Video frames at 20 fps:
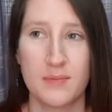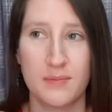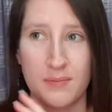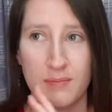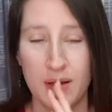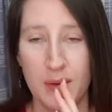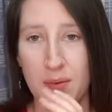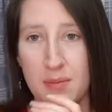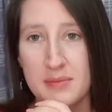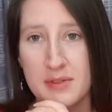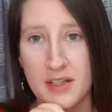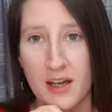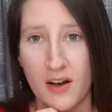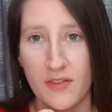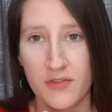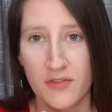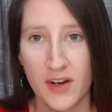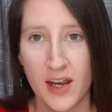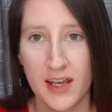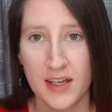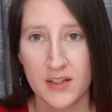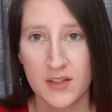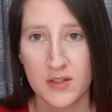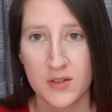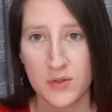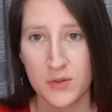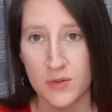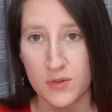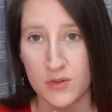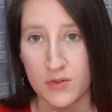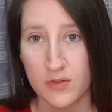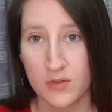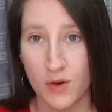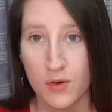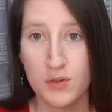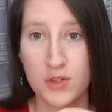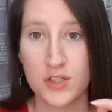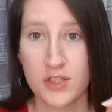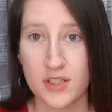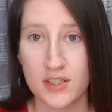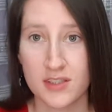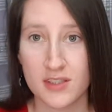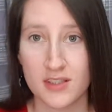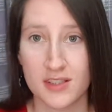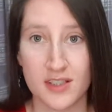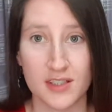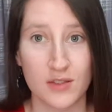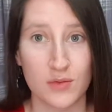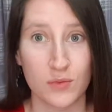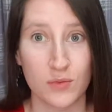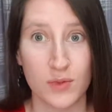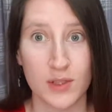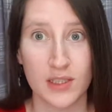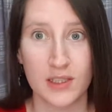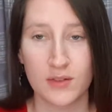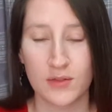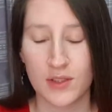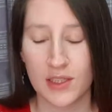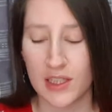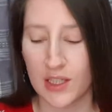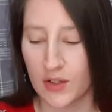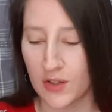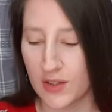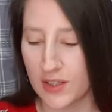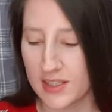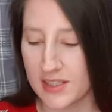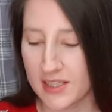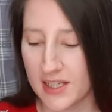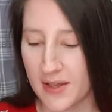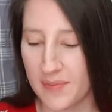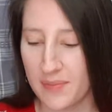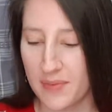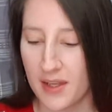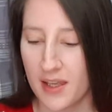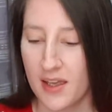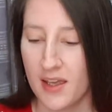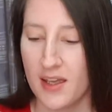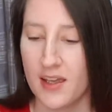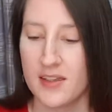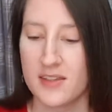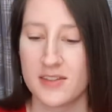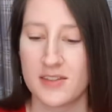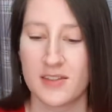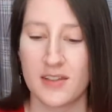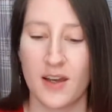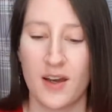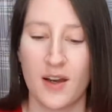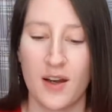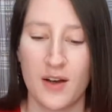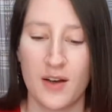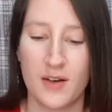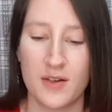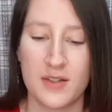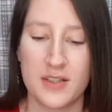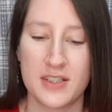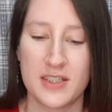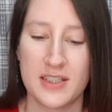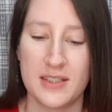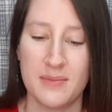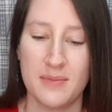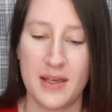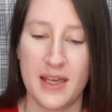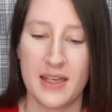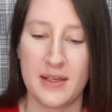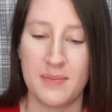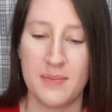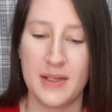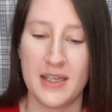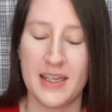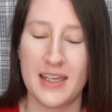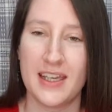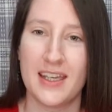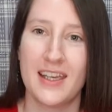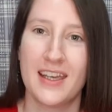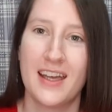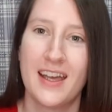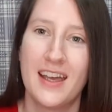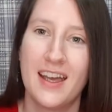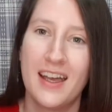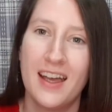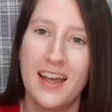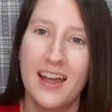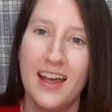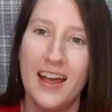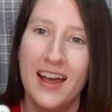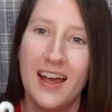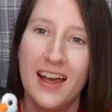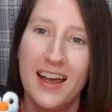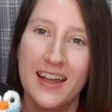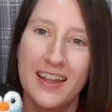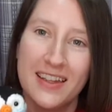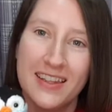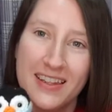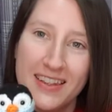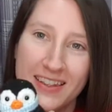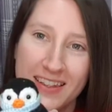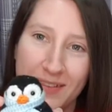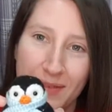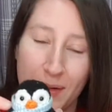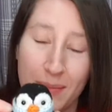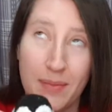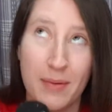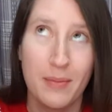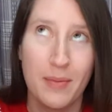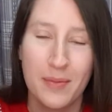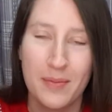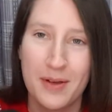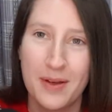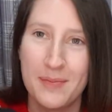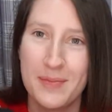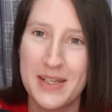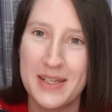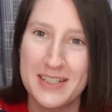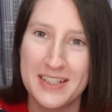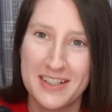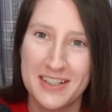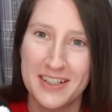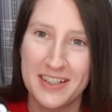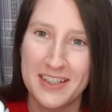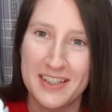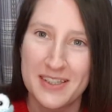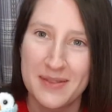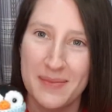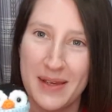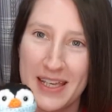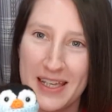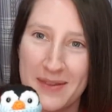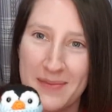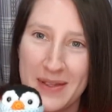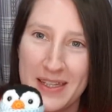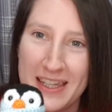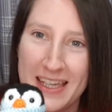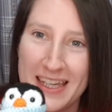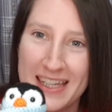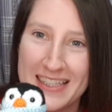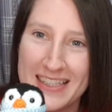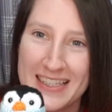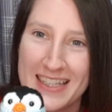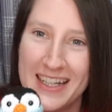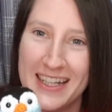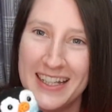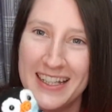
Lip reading: my mum's got a friend who crochets, and she's really, really good at it. So she made me, well, my mum commissioned her to make me this.